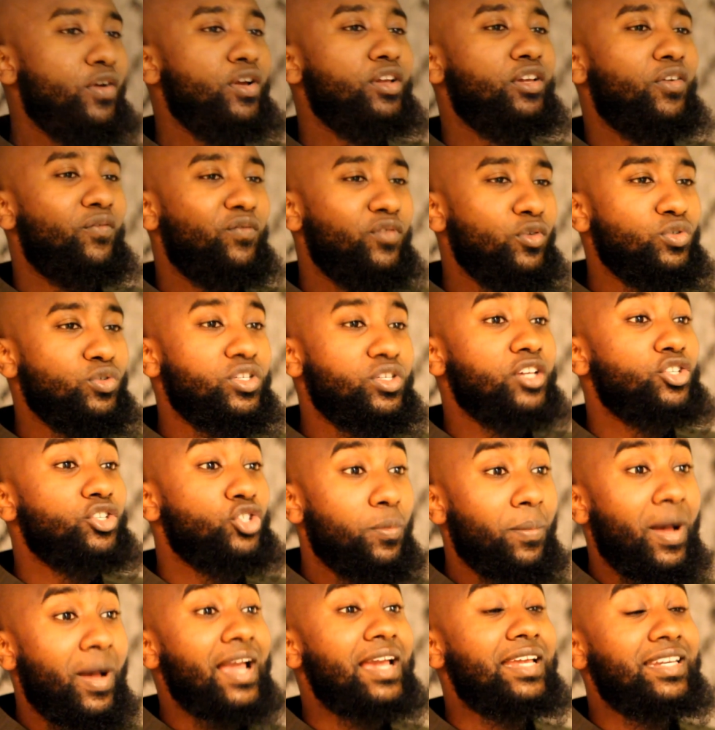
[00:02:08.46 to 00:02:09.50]
very confused
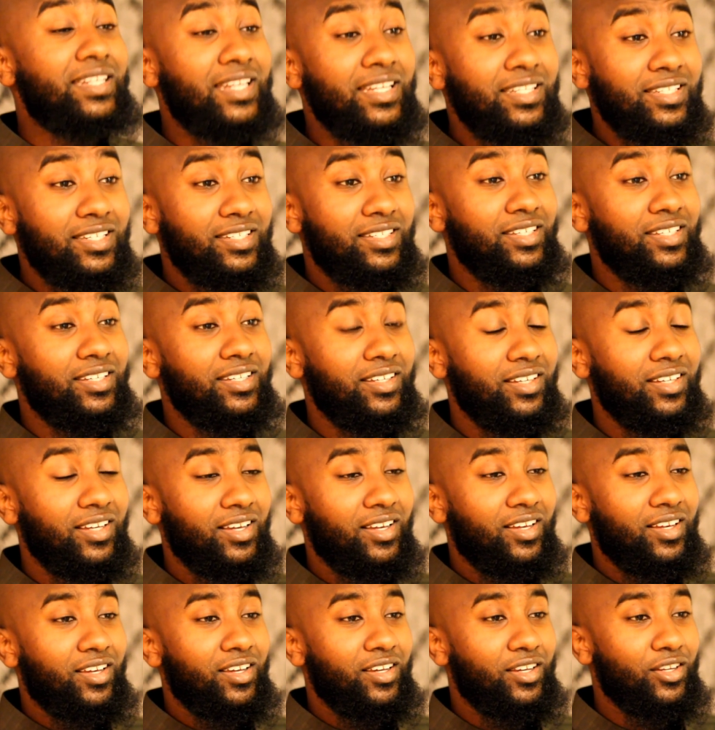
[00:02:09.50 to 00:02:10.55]
as to my identity
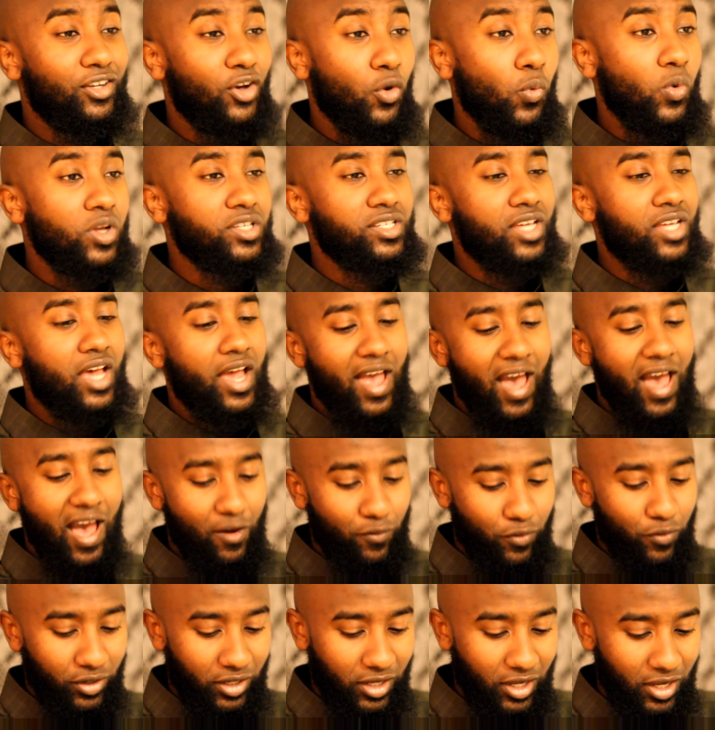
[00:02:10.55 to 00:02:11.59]
you know, was I
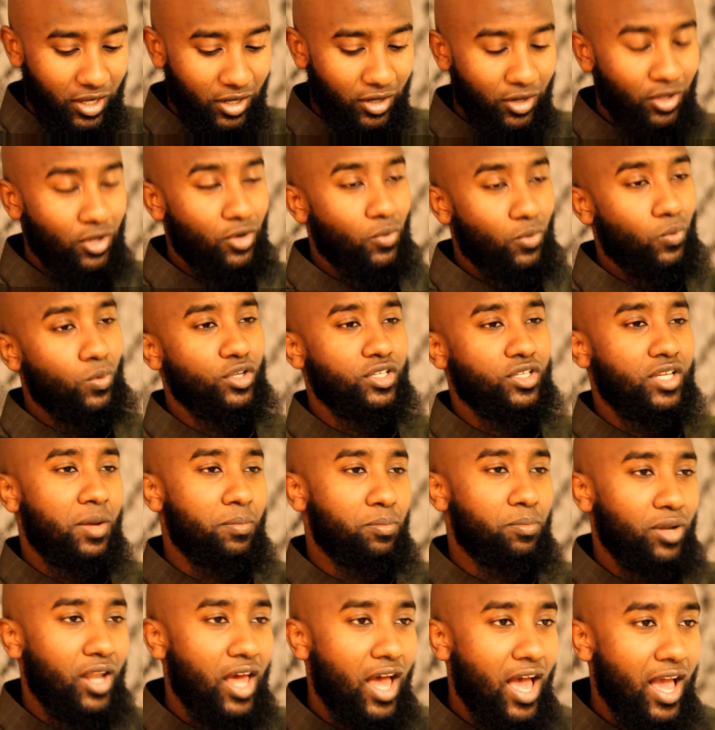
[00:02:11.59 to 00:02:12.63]
African? Was
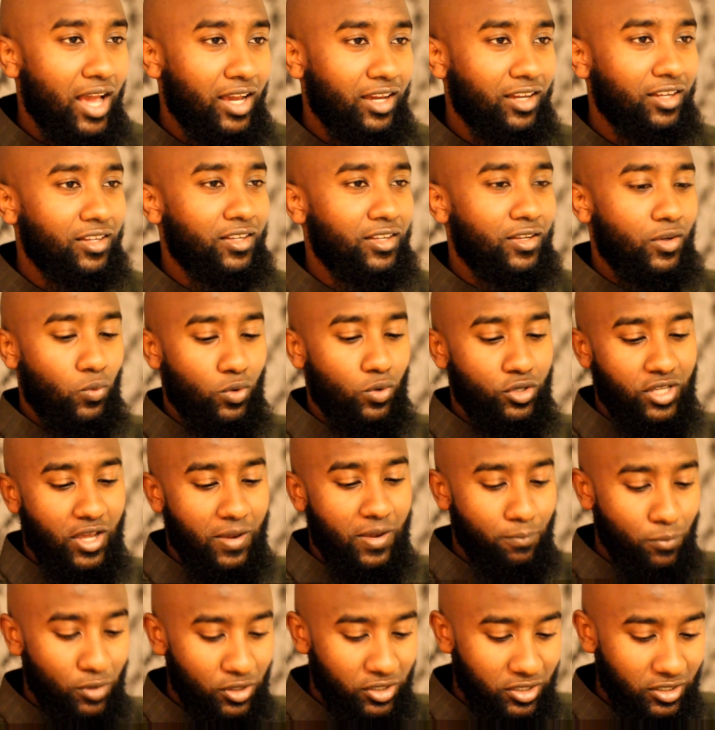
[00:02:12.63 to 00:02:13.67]
I black? Was
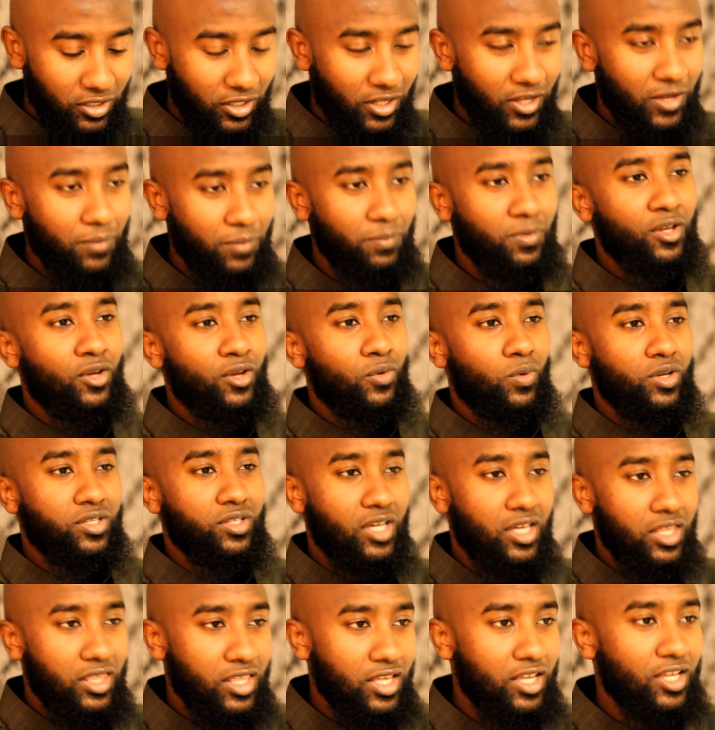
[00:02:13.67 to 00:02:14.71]
I Muslim?
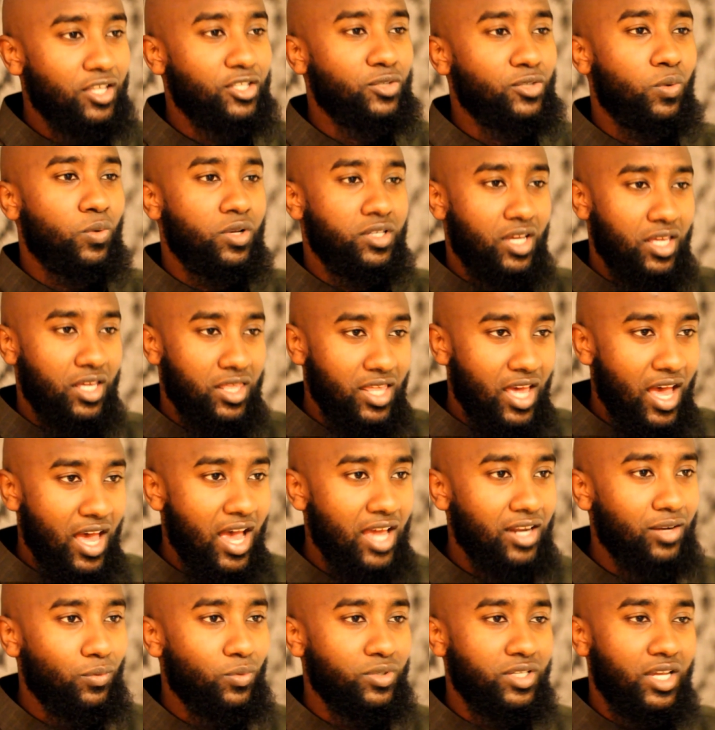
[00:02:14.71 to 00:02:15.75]
Was I this? Was I
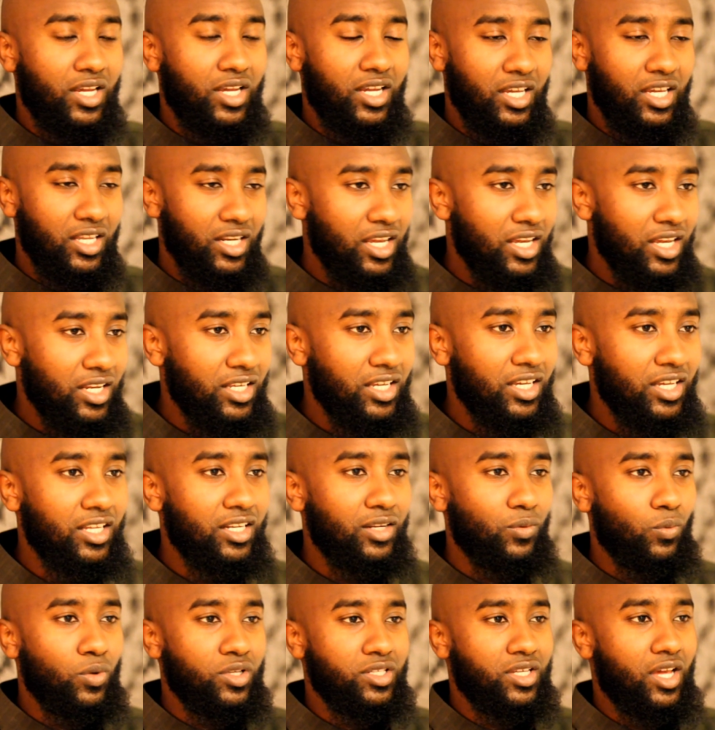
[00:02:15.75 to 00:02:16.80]
that? Was I
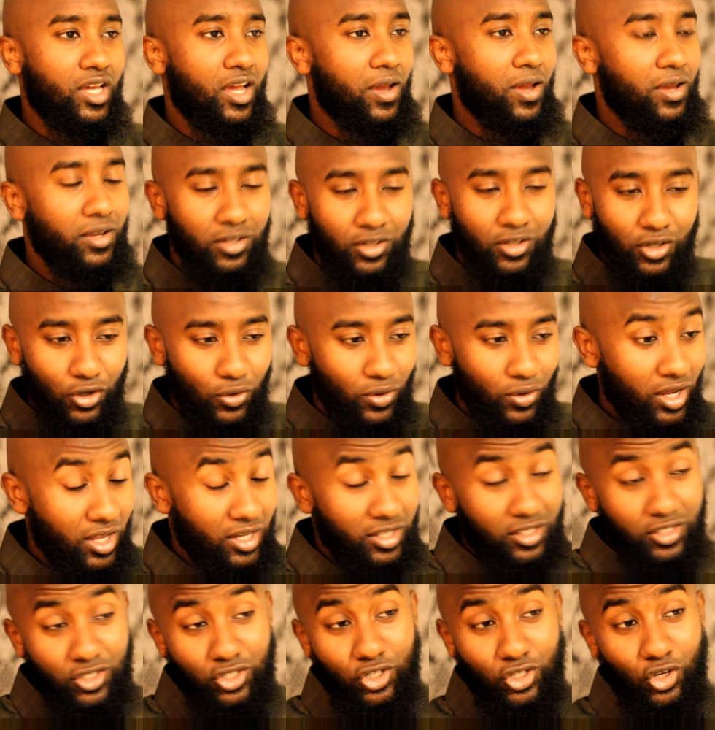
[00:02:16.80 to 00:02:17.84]
Canadian? Was I, you know,
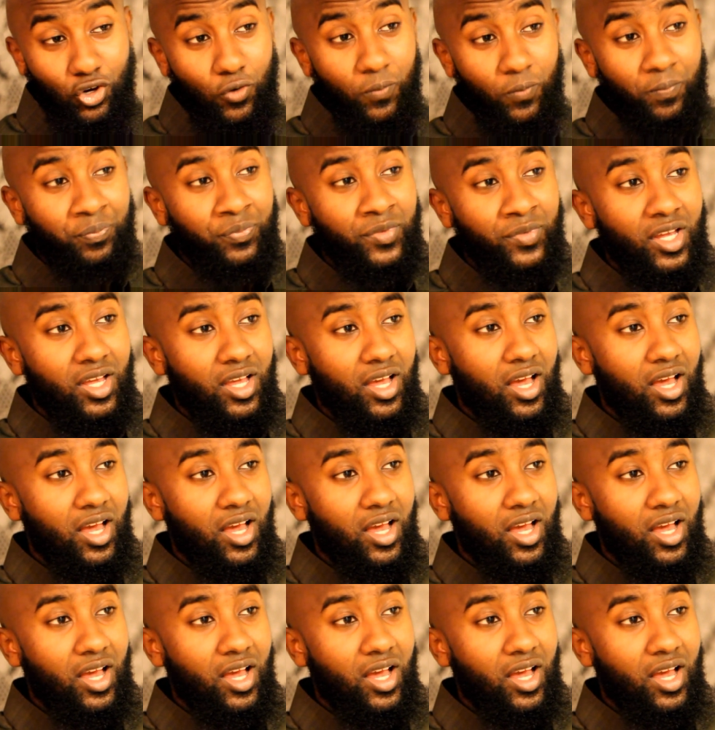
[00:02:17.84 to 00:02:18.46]
and so